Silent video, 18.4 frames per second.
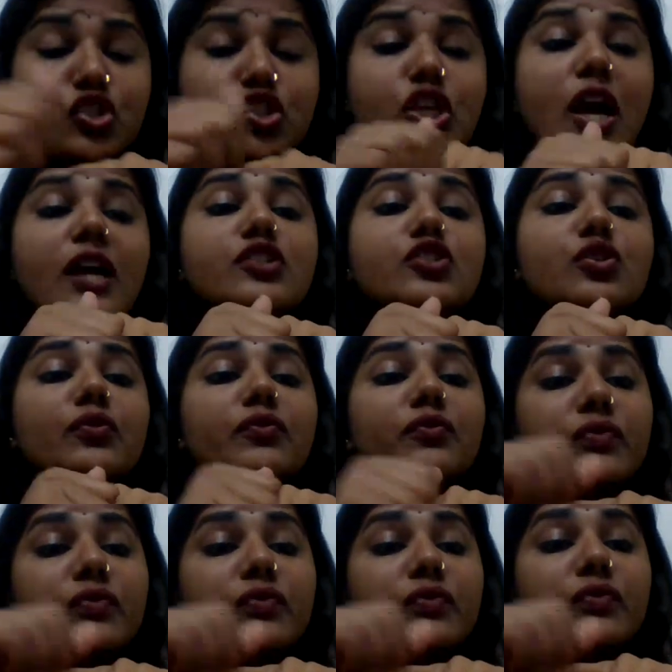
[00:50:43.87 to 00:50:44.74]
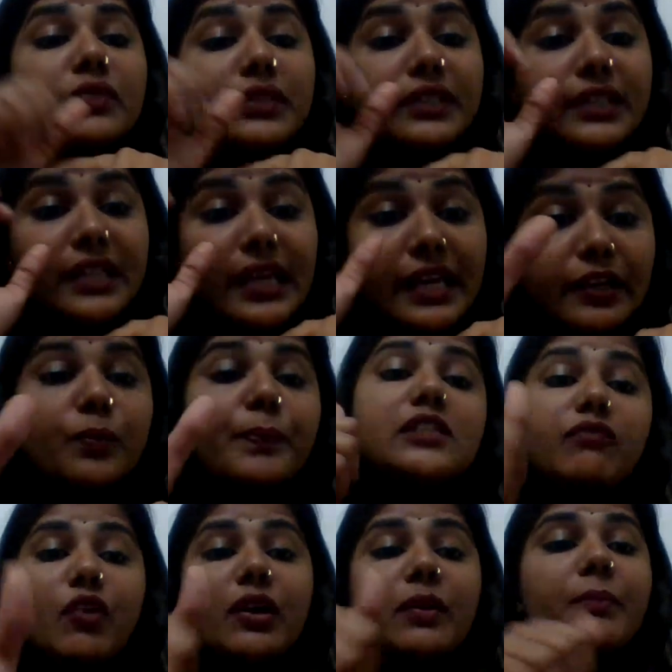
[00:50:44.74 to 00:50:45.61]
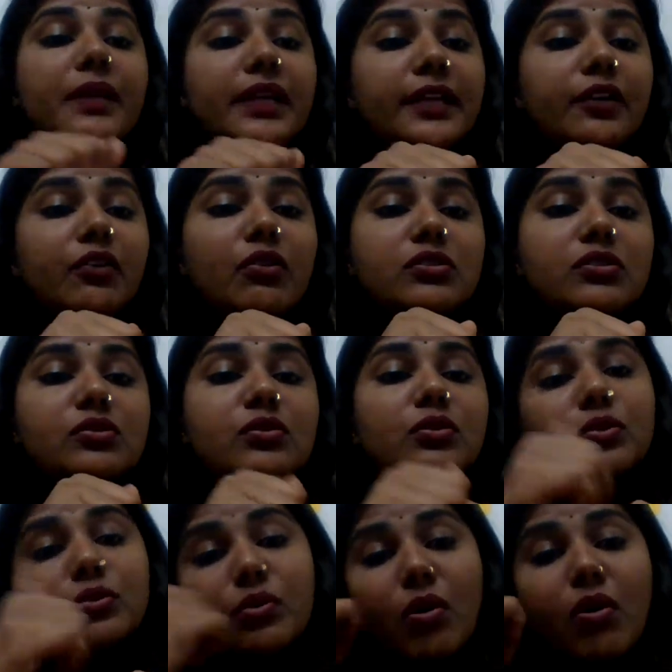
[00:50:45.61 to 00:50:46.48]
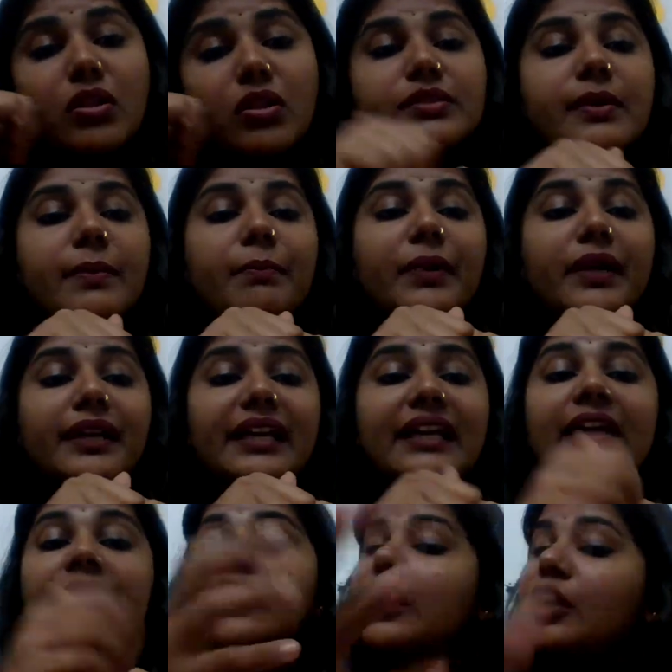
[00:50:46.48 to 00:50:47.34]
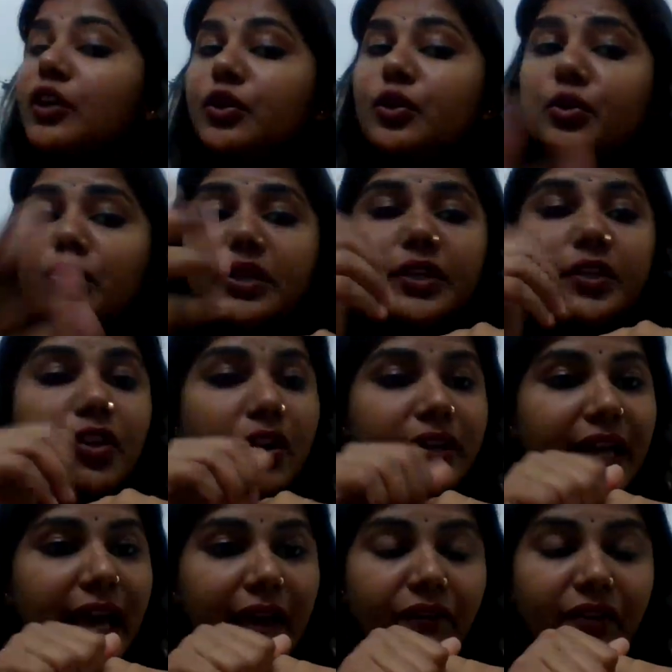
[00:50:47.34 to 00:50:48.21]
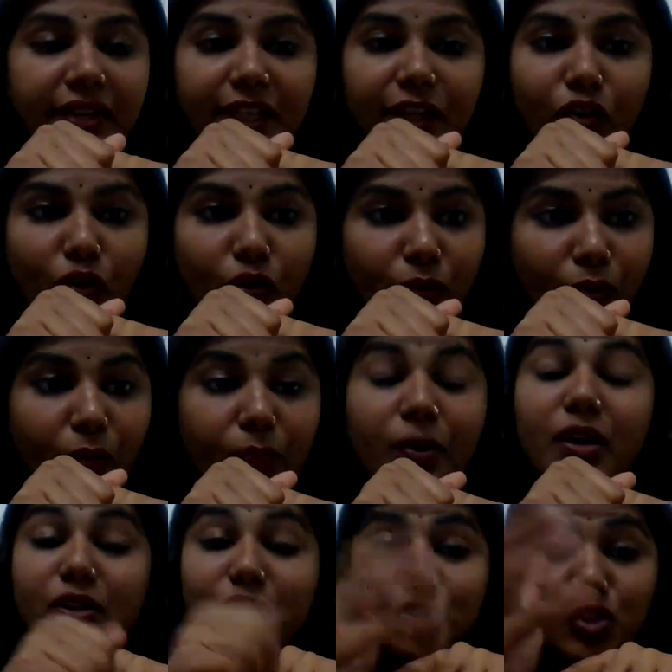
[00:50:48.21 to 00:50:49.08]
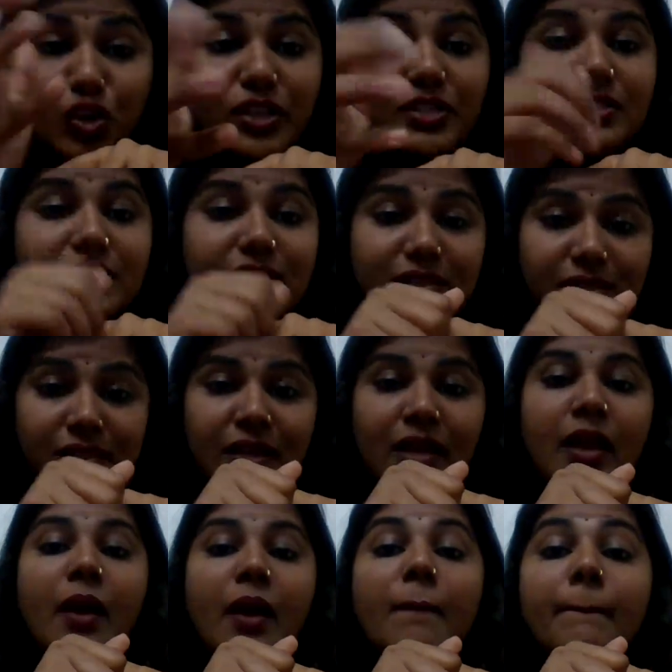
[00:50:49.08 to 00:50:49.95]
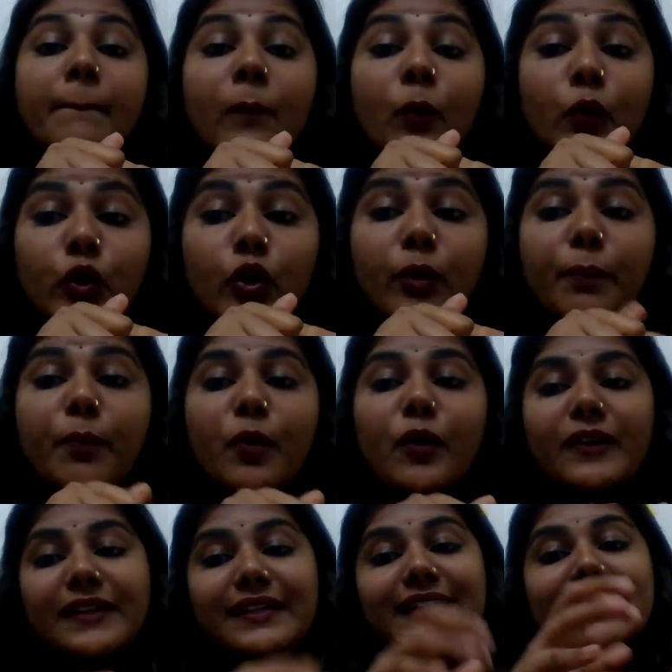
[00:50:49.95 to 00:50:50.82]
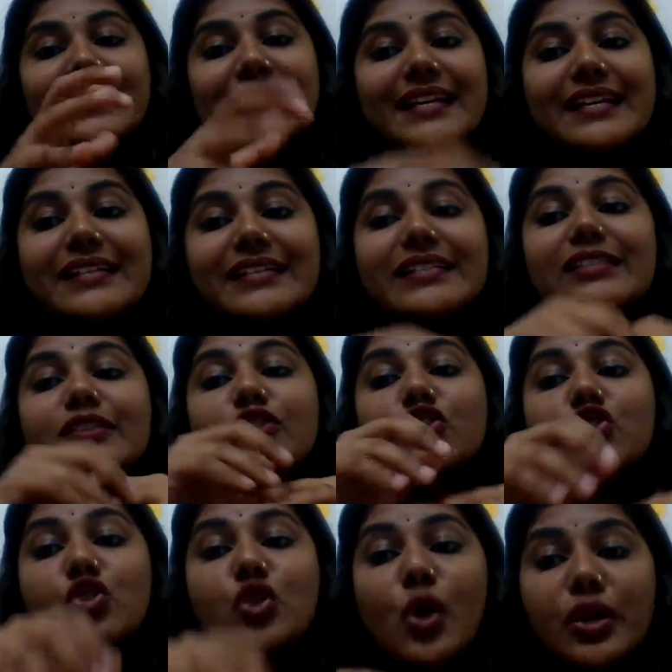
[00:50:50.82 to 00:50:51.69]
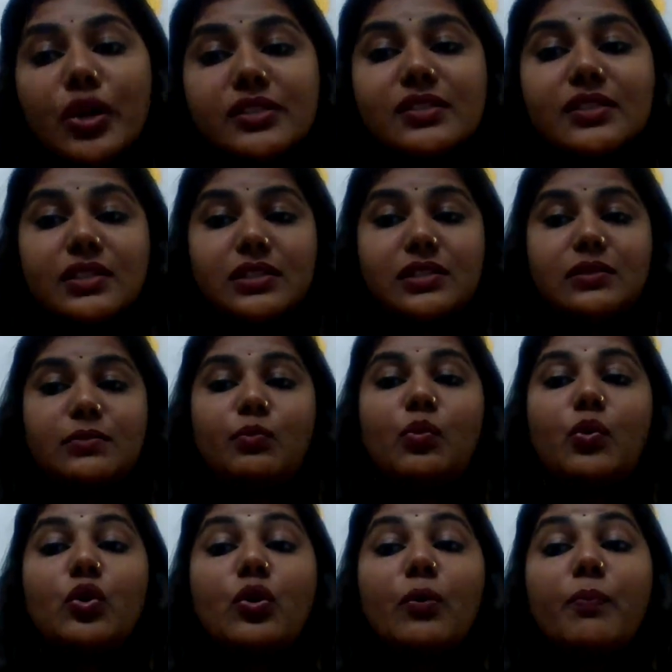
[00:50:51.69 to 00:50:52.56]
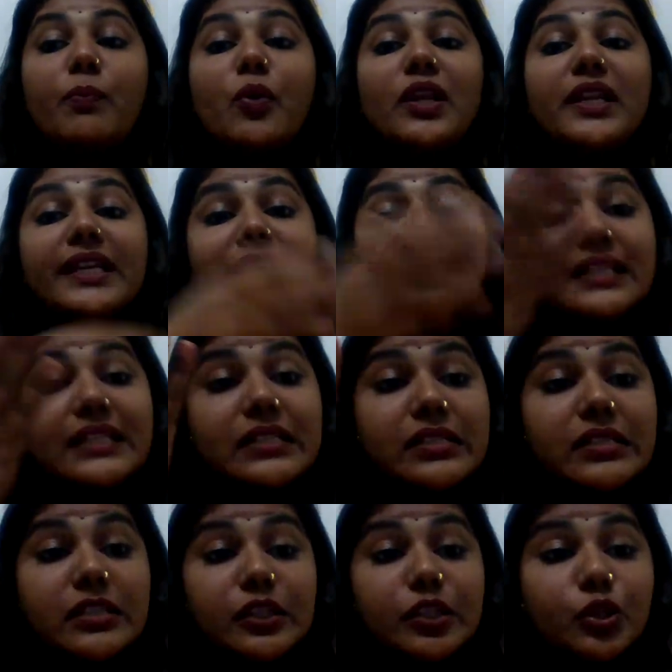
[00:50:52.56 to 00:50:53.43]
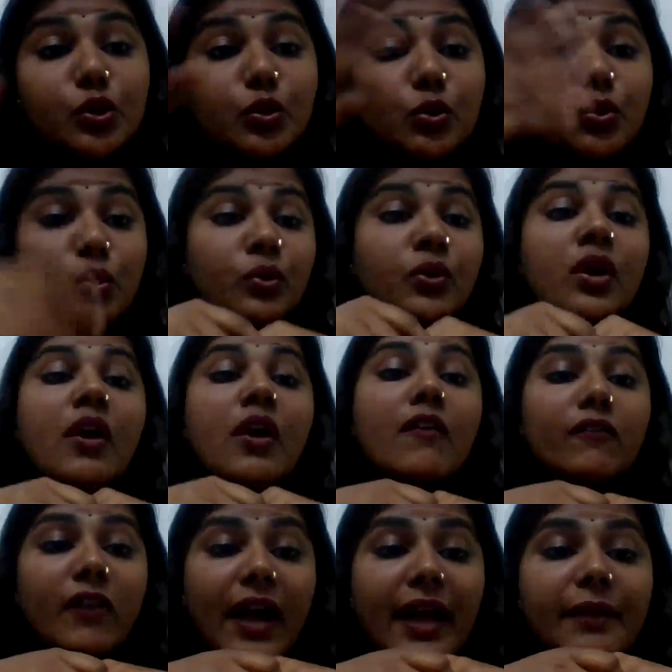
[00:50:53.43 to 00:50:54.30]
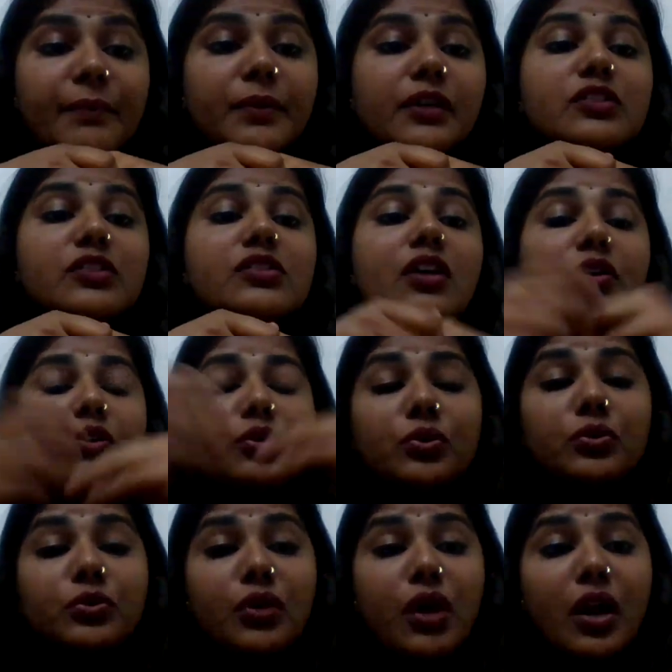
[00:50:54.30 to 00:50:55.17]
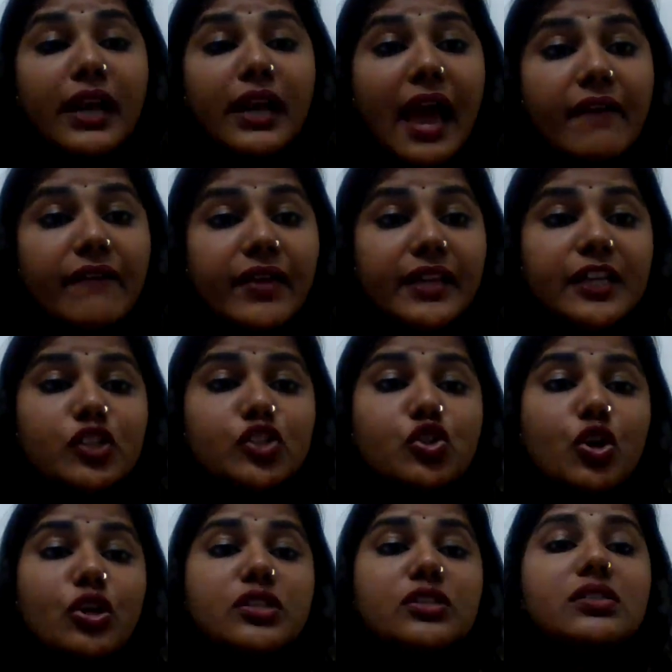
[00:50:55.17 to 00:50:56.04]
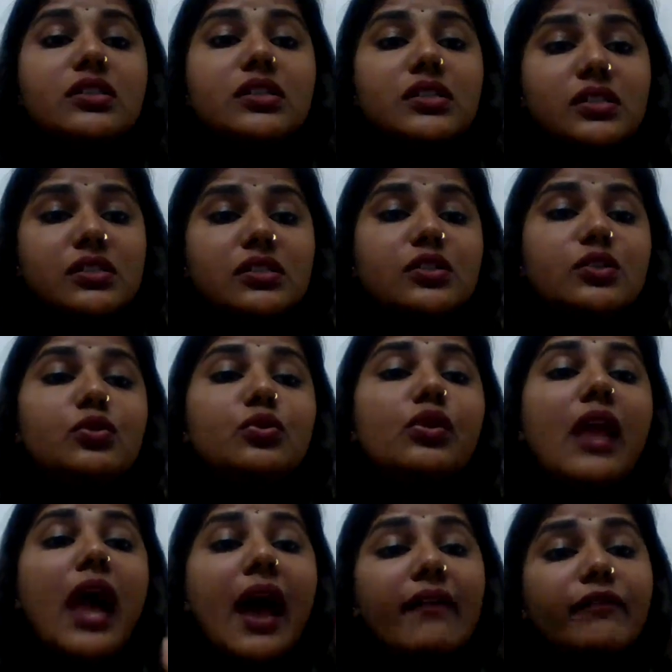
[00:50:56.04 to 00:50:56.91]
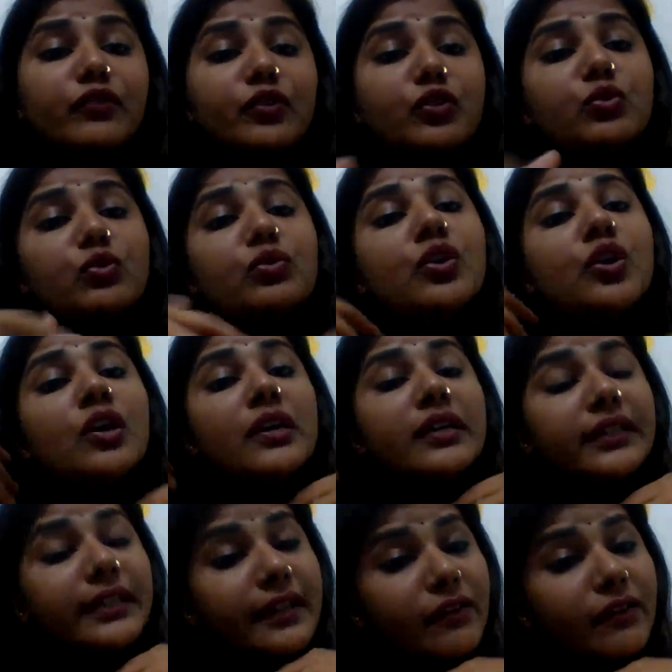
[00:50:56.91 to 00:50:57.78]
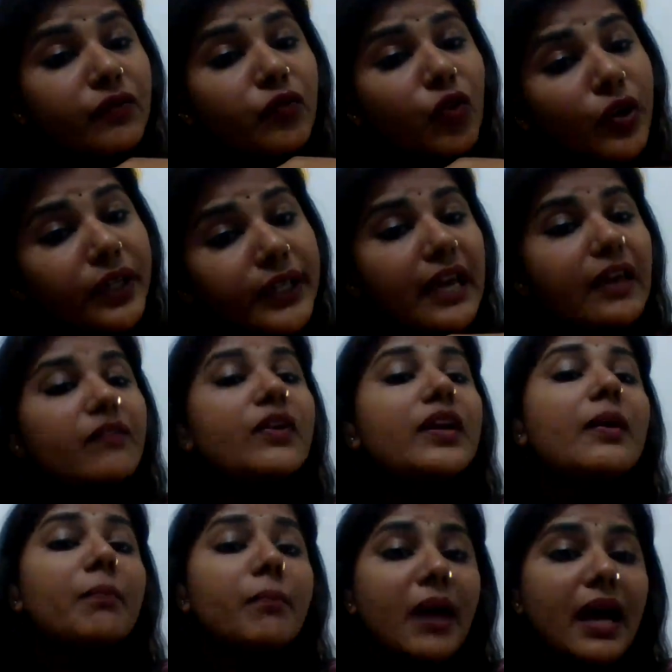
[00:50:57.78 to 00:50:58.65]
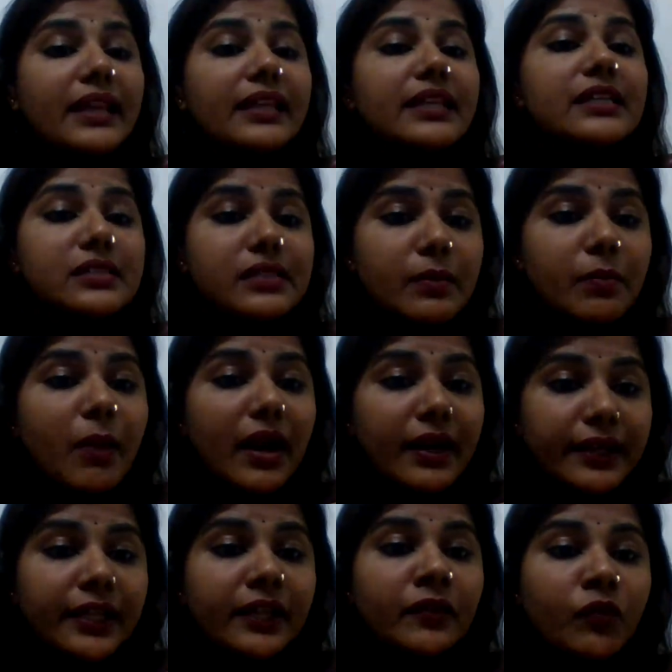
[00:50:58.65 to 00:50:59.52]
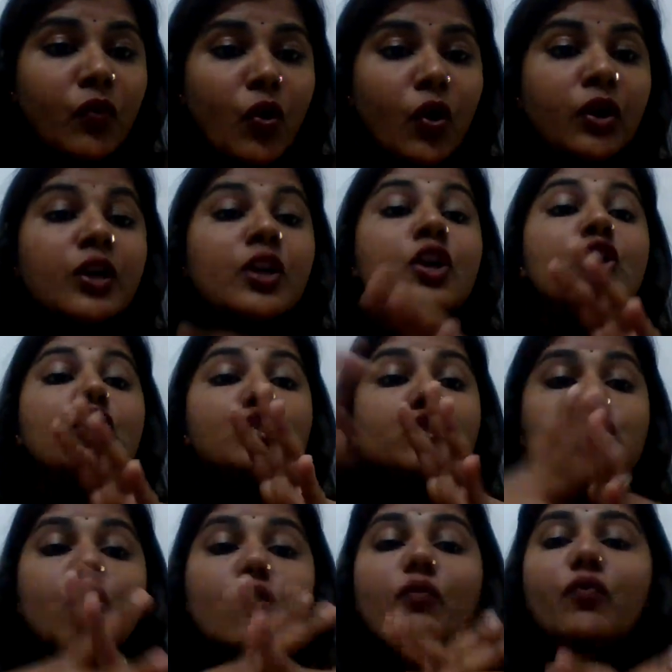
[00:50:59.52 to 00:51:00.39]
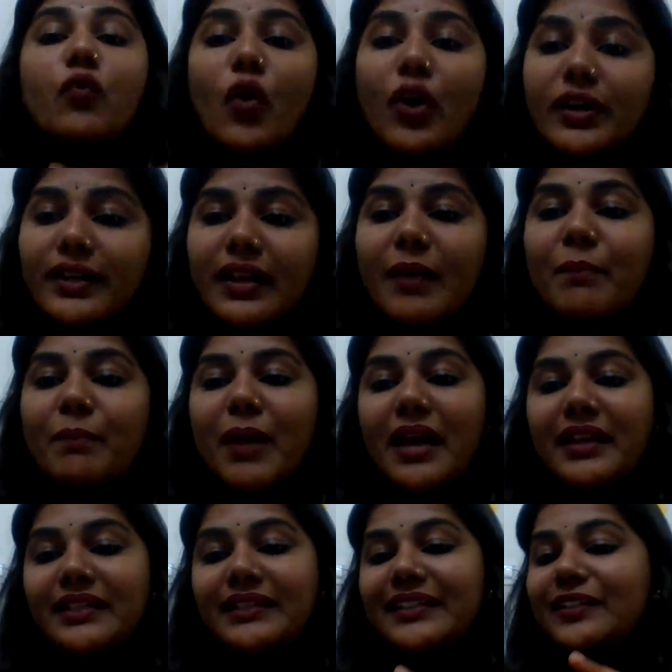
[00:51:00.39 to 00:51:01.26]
charge 10 rupees for a minute also to call somebody, you did not have any choices. Monopoly kills choices. Monopoly kills you. Why? Because now you do not have any choices. You'll have to give whatever Ambani is demanding for. So what Ambani